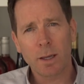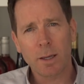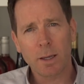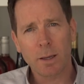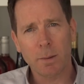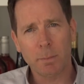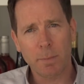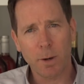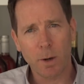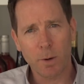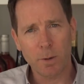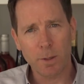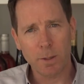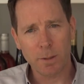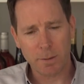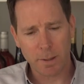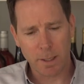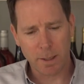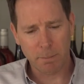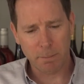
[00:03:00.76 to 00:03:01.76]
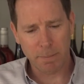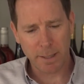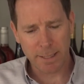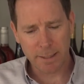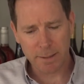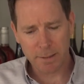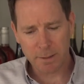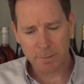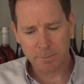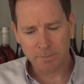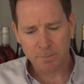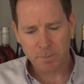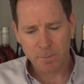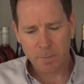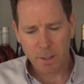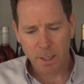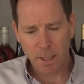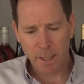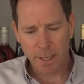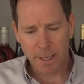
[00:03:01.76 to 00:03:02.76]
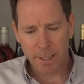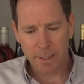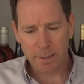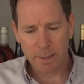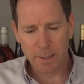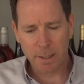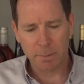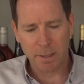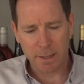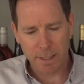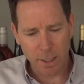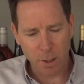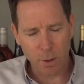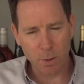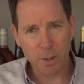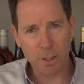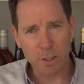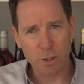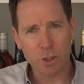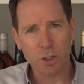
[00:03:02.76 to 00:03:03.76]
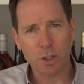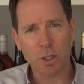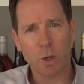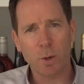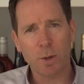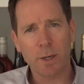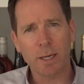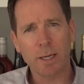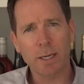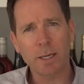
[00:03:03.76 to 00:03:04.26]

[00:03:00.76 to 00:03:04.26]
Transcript: component, blend. But the oak is showing a